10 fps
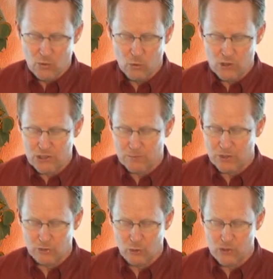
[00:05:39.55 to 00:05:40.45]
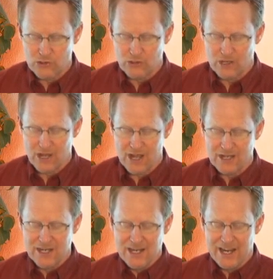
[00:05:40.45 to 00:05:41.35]
Worship the Lord your
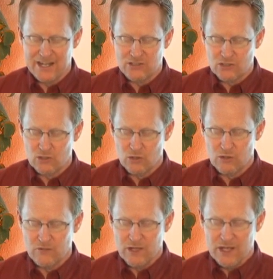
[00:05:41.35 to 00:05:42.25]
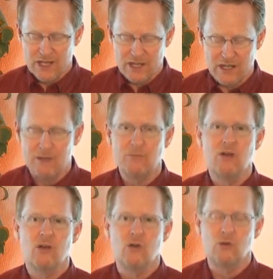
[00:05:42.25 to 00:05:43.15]
God and serve him
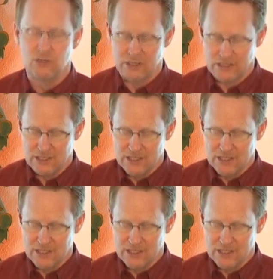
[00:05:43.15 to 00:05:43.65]
only.